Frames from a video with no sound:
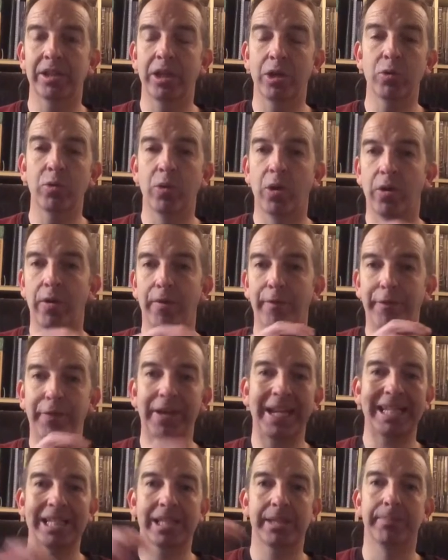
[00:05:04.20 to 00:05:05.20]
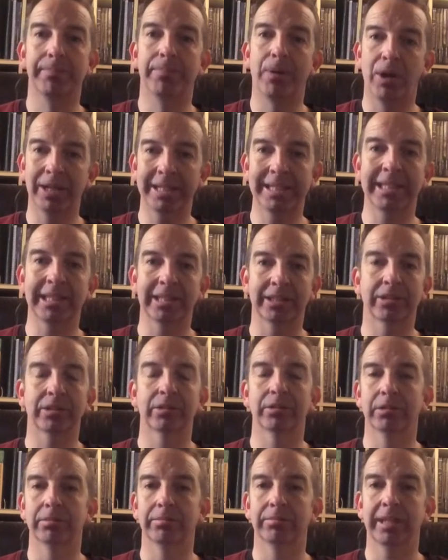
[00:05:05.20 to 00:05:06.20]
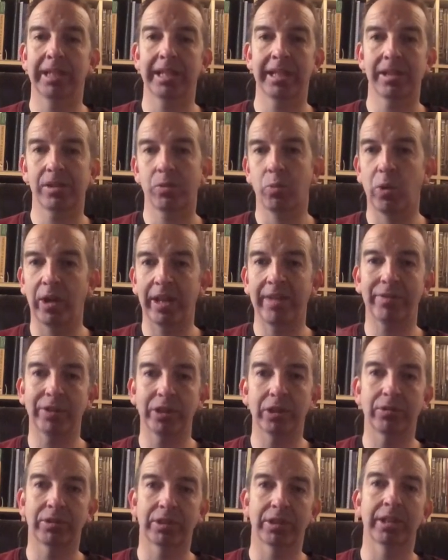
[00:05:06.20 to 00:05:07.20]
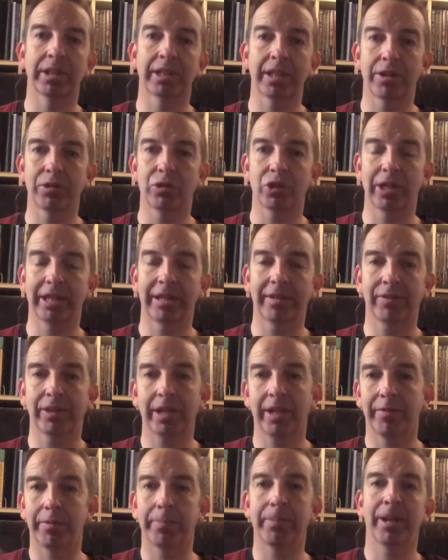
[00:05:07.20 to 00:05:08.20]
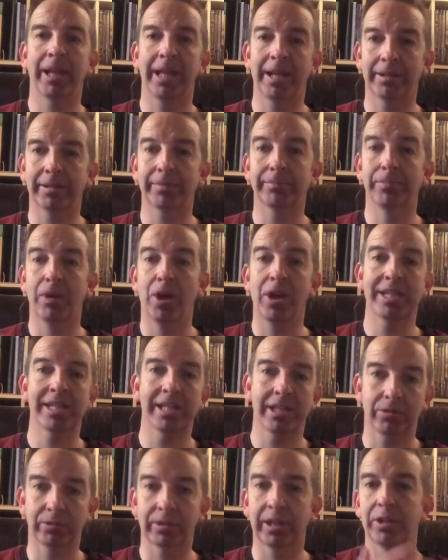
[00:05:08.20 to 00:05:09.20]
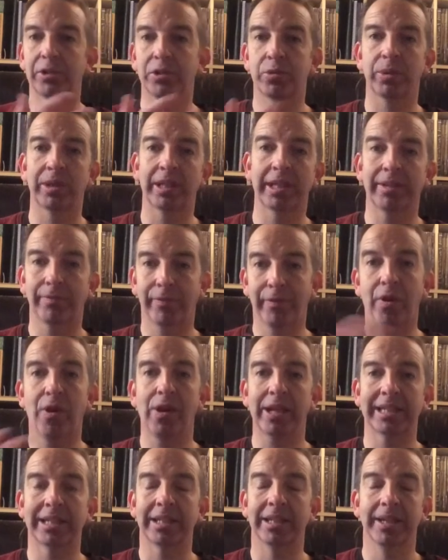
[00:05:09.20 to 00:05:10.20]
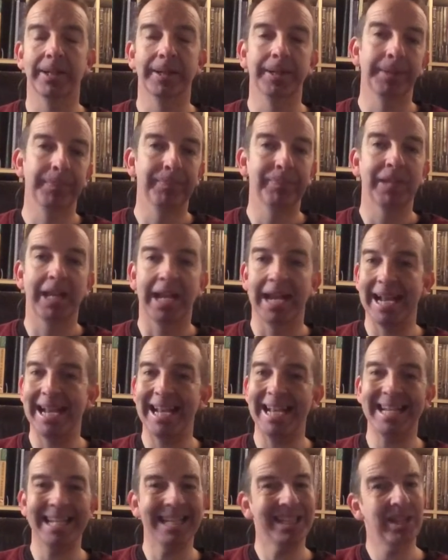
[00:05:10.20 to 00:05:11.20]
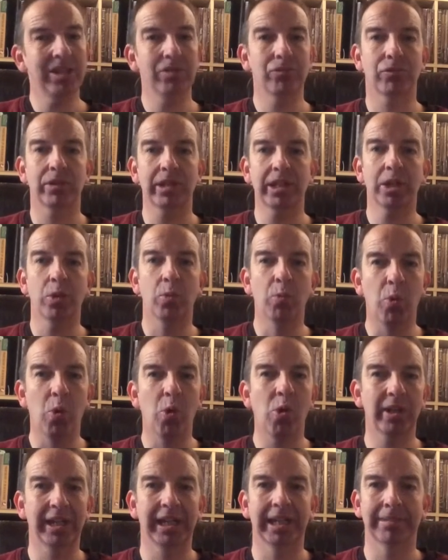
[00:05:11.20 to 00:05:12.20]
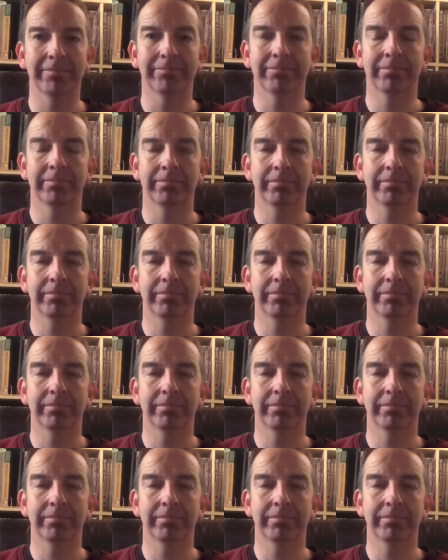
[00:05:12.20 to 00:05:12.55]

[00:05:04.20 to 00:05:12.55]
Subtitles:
no fixed binding to them. It's whatever you can negotiate. If the other player buys it or goes with it, fine. It isn't really a war game